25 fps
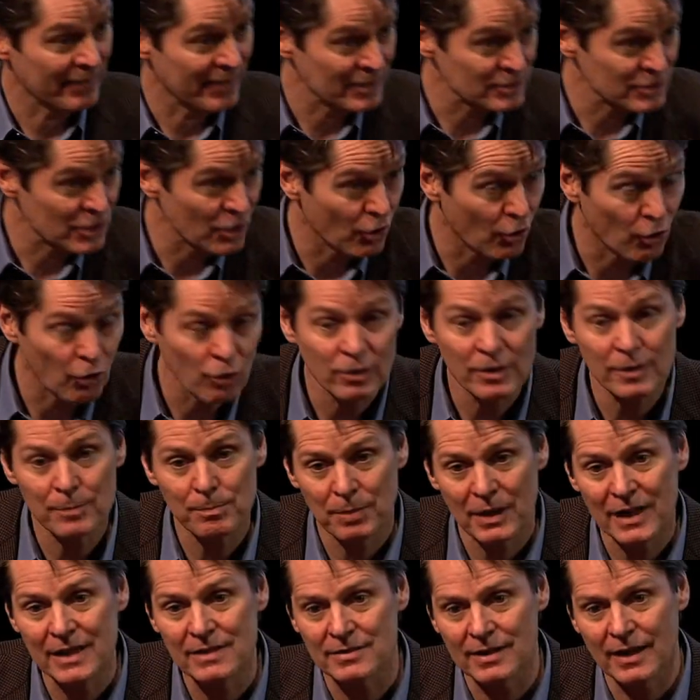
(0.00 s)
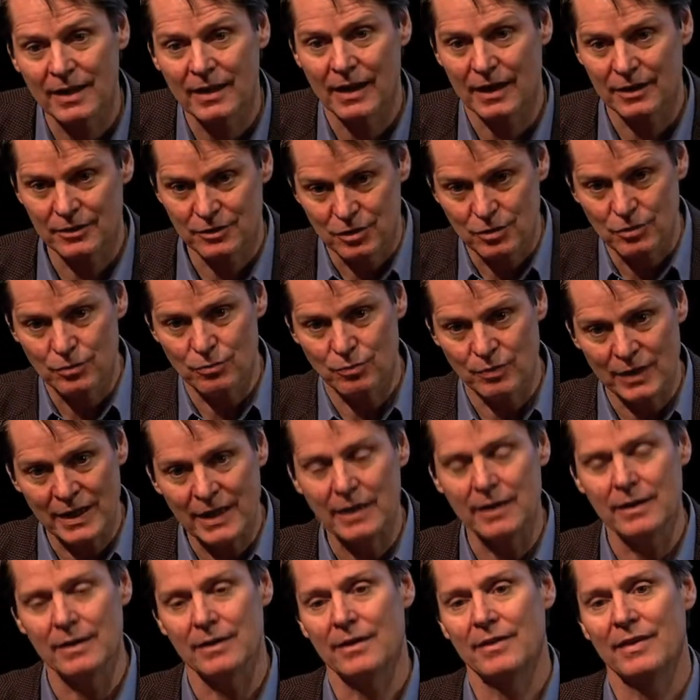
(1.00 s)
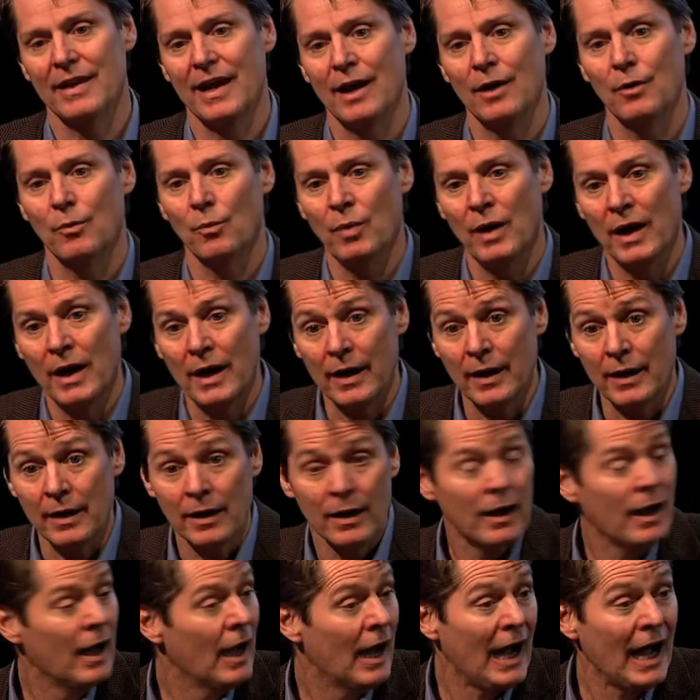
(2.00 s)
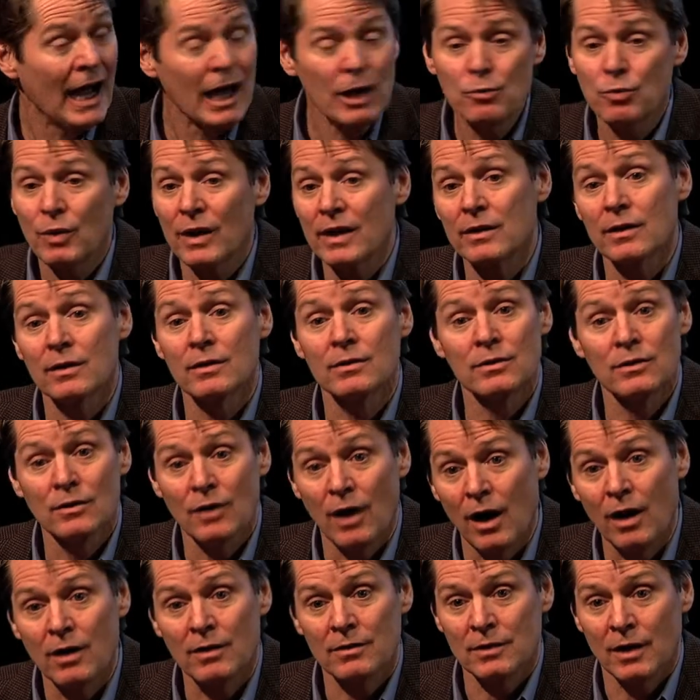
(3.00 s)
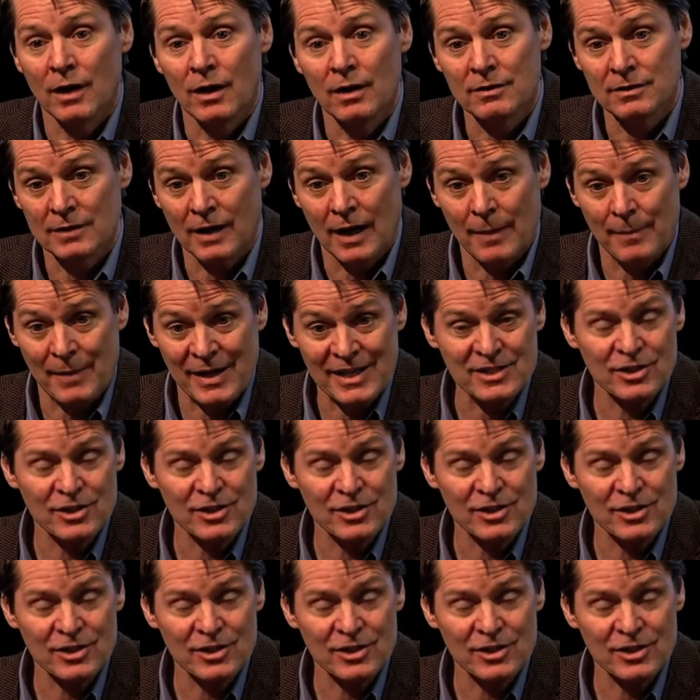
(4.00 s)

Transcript: and that's the only place I got to read in that way, I'd run a long, long time.